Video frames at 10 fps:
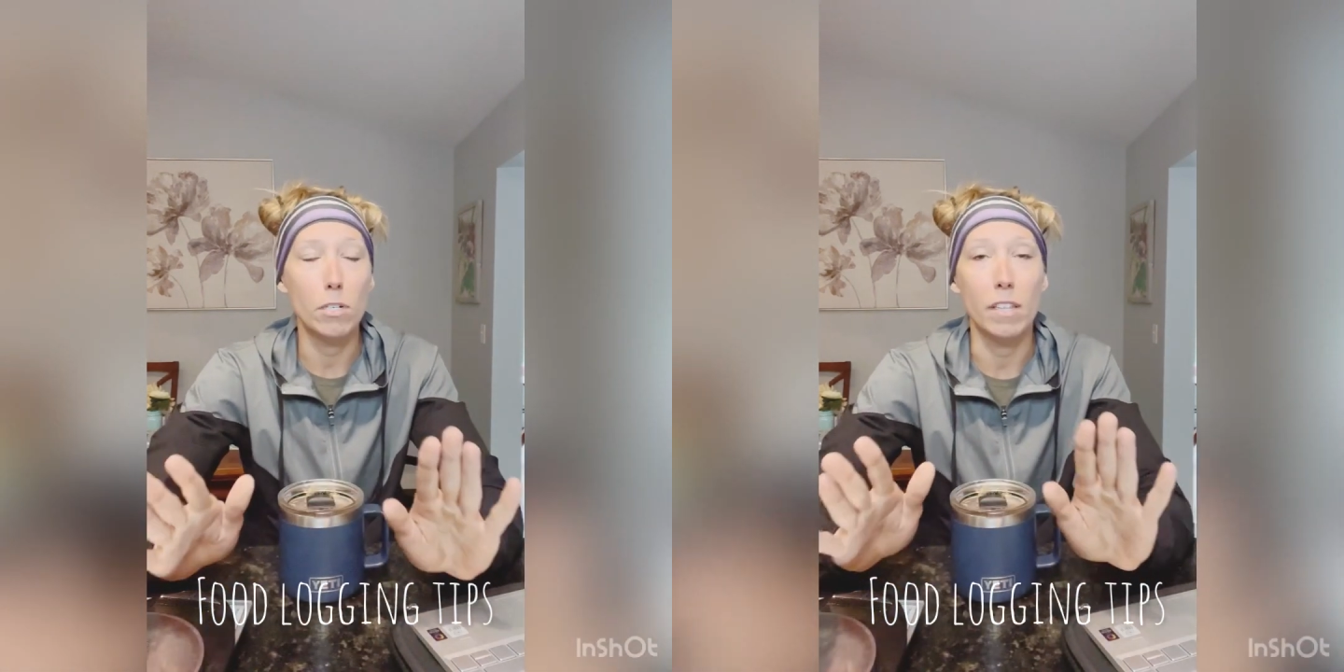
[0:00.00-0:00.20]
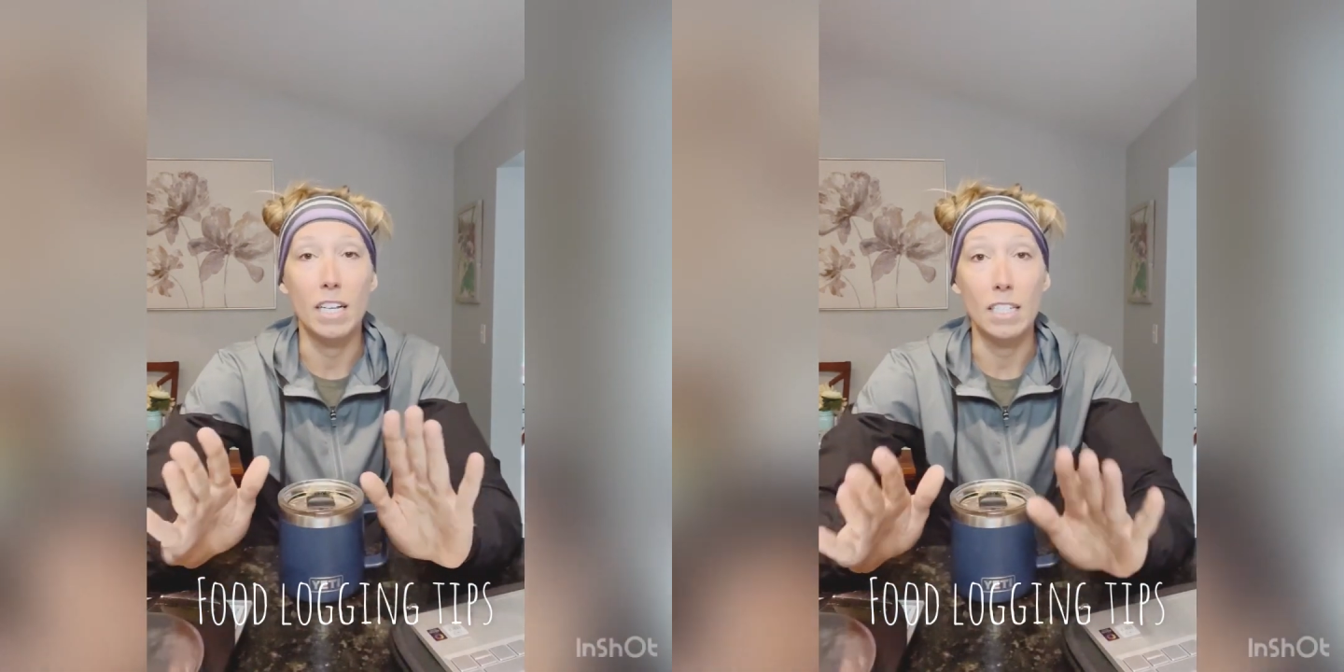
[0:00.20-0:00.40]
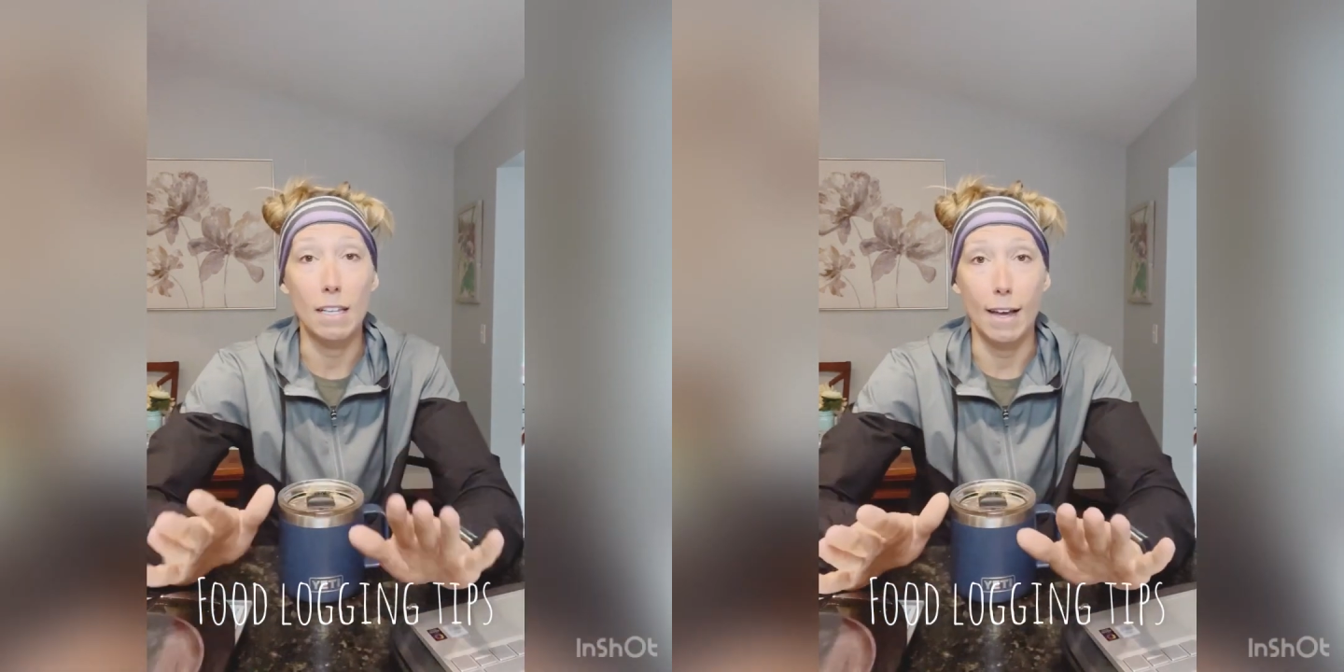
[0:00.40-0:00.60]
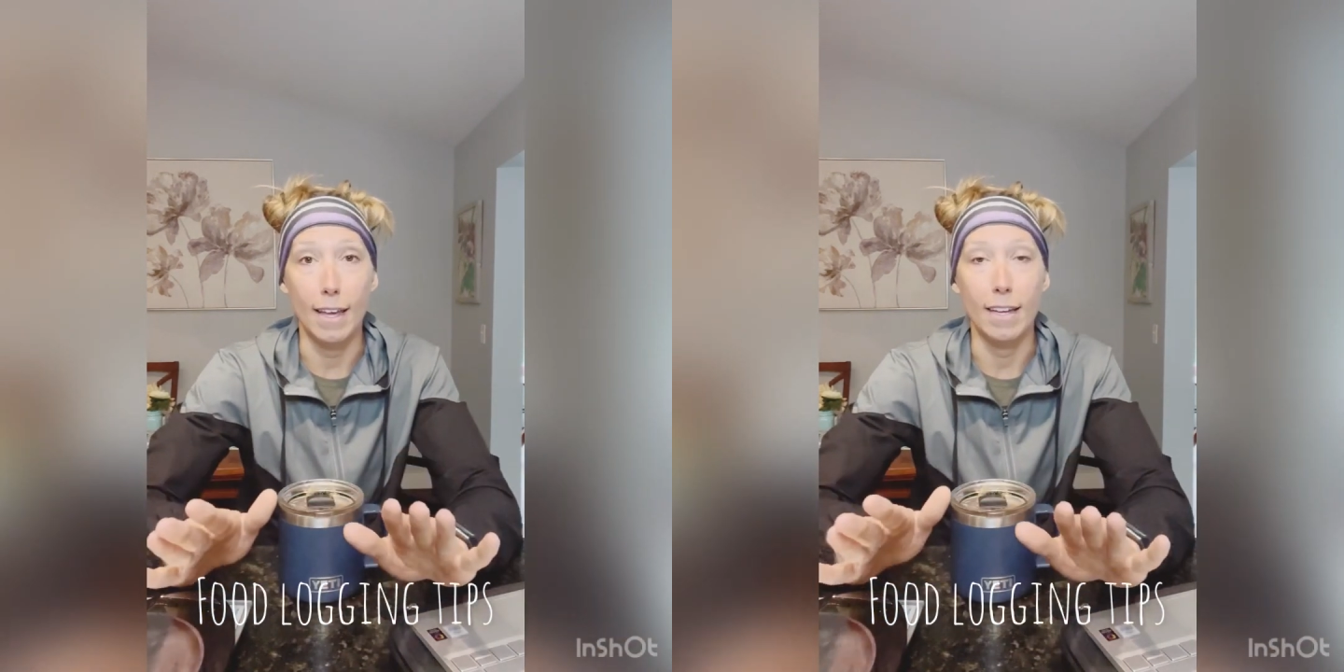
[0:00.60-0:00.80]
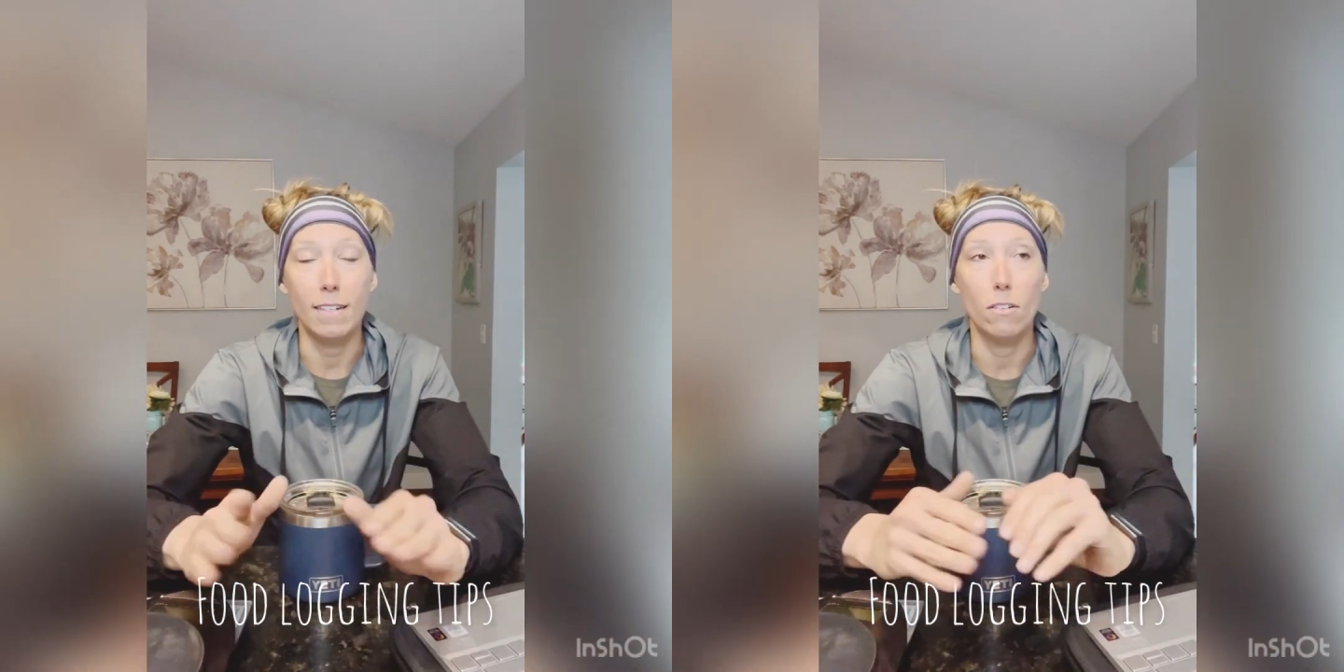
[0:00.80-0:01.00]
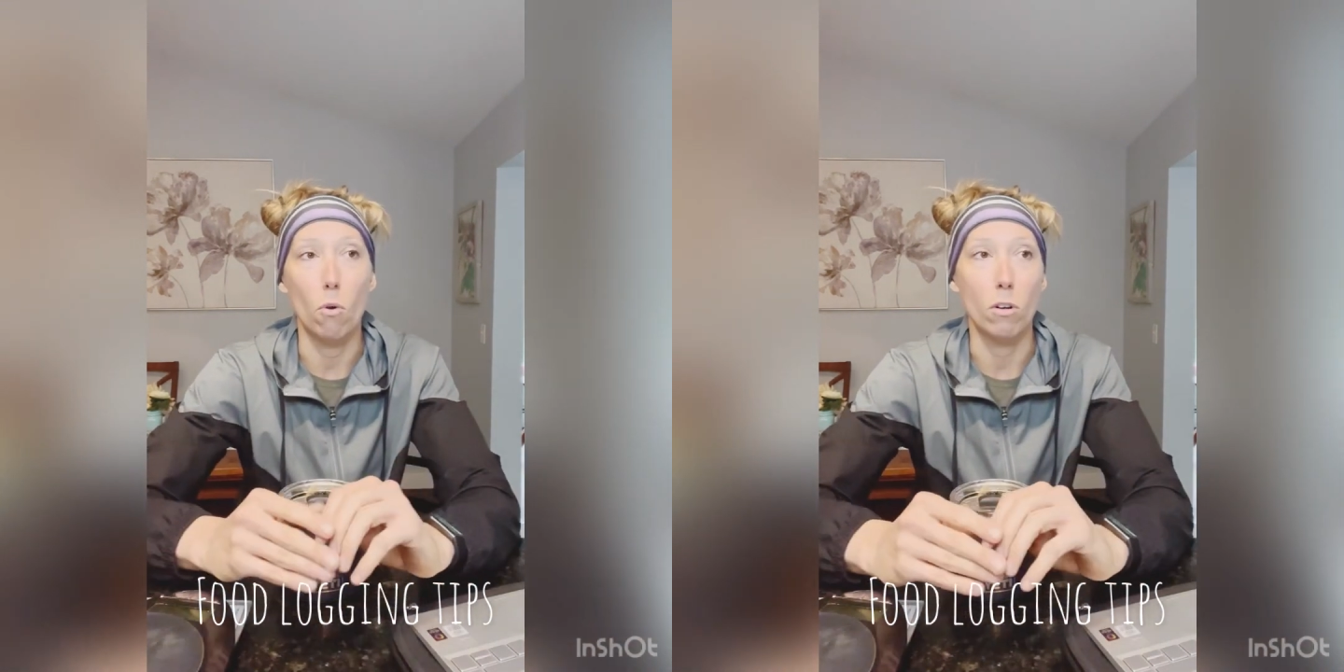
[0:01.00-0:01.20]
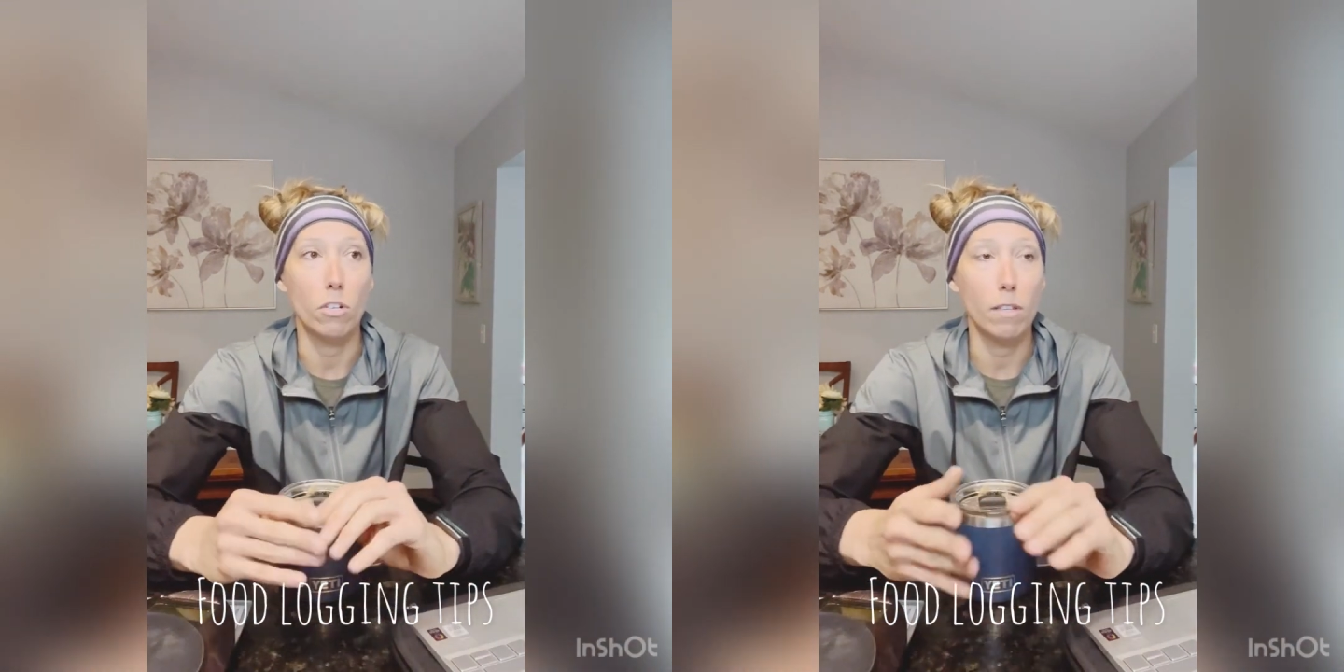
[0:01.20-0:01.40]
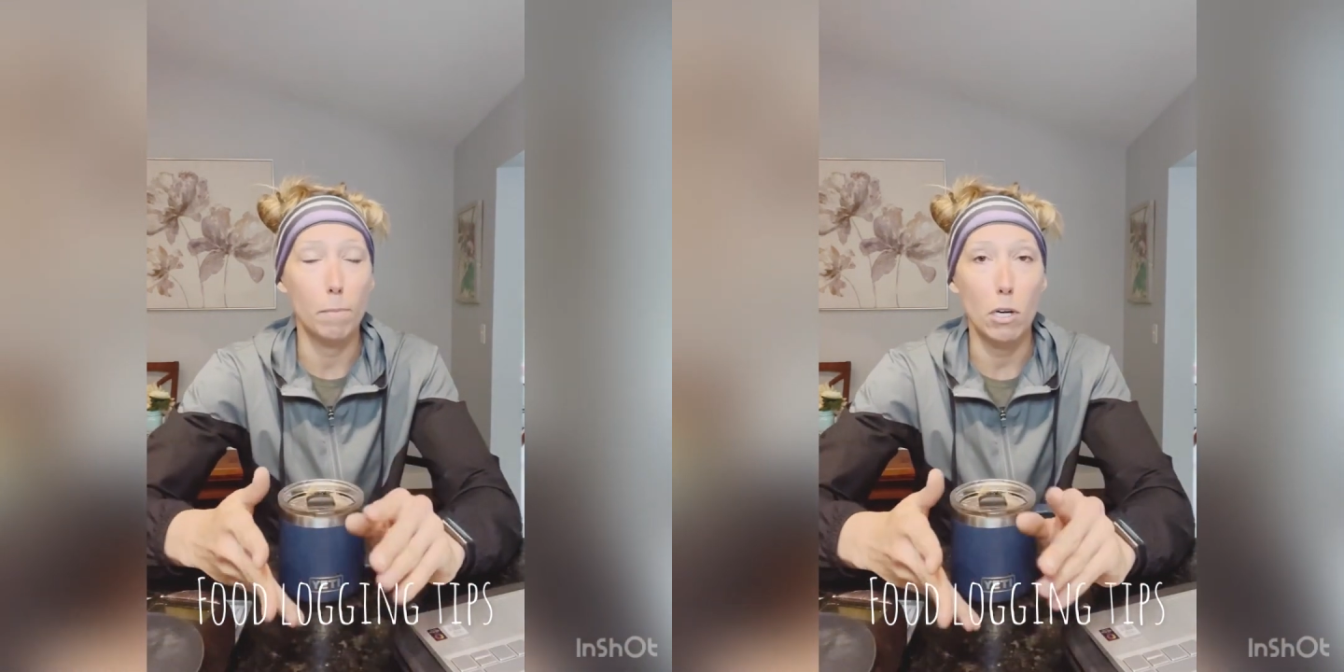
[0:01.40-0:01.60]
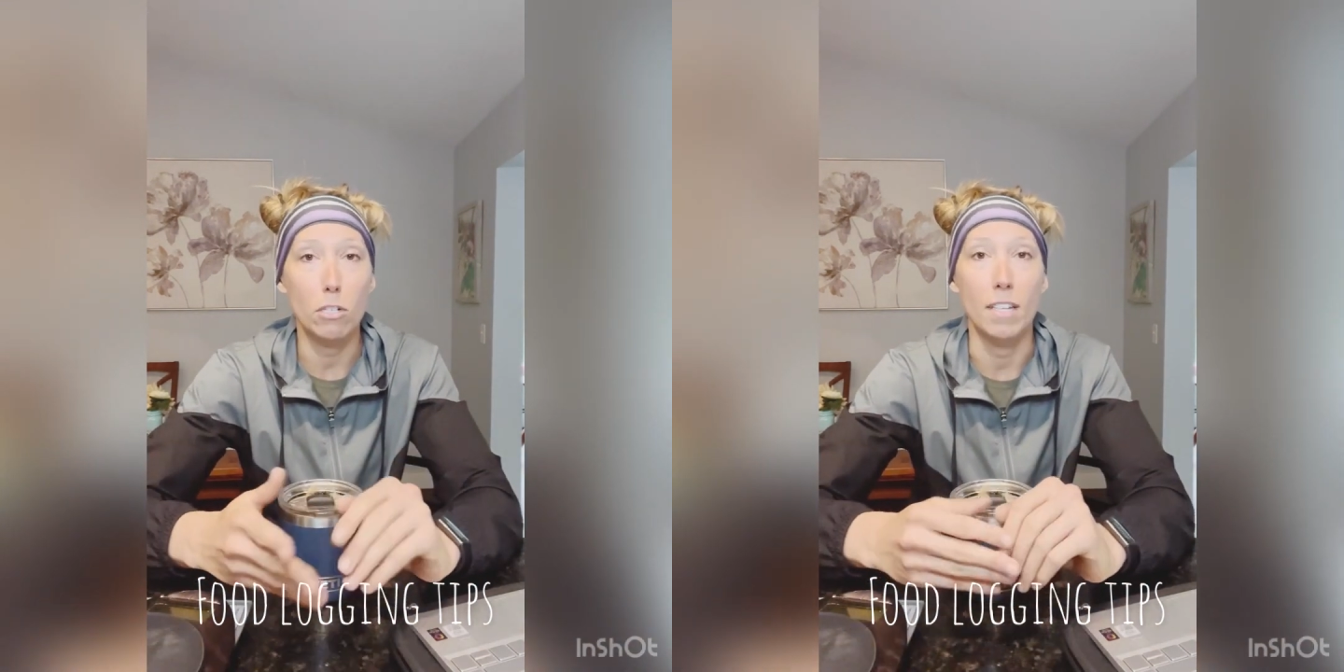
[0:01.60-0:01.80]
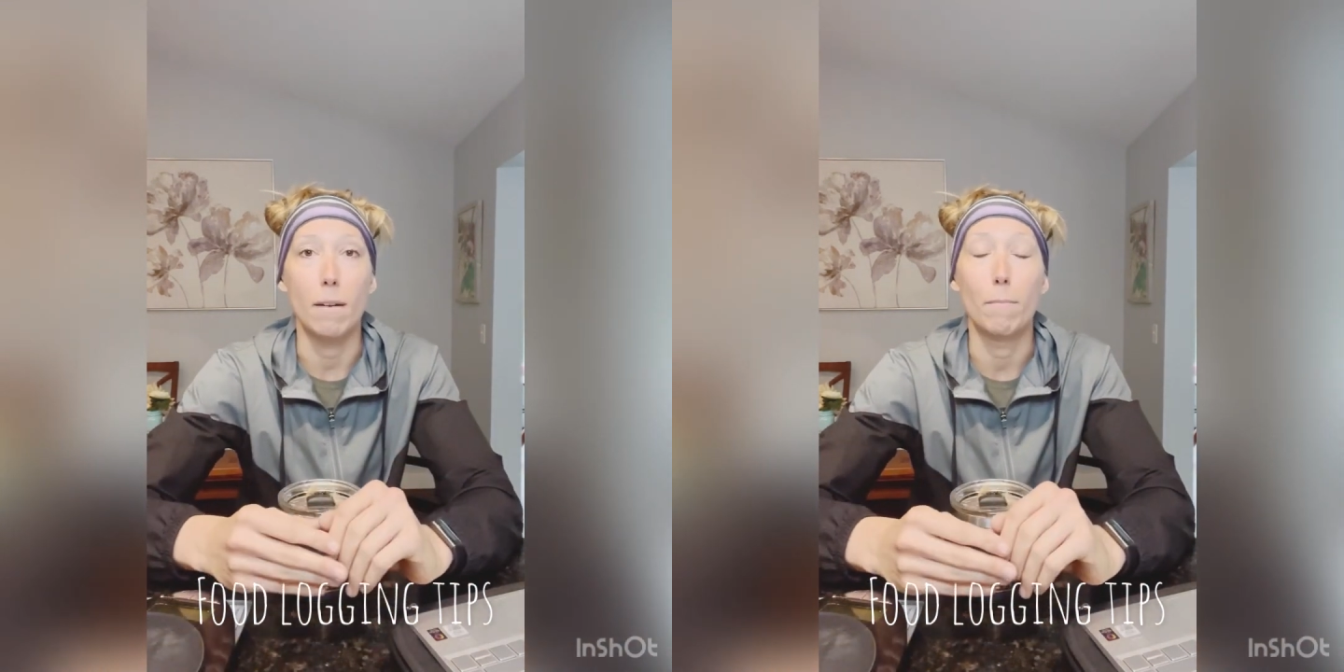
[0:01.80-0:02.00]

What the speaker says: to the client or to the person,